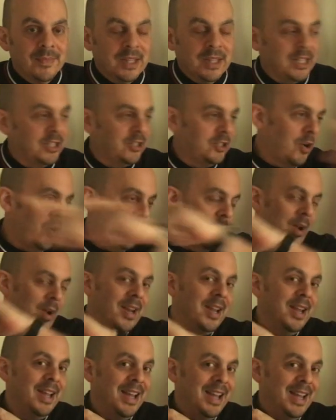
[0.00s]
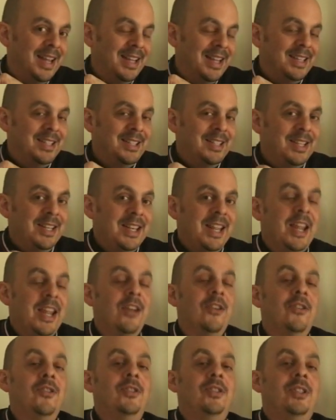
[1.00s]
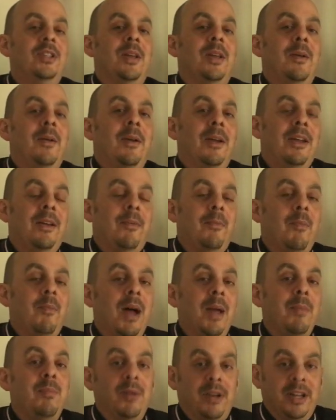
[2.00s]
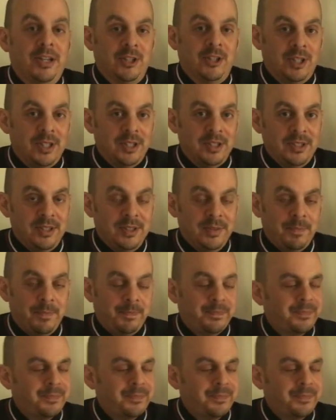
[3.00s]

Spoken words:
Let's go to it. Here's my predictions.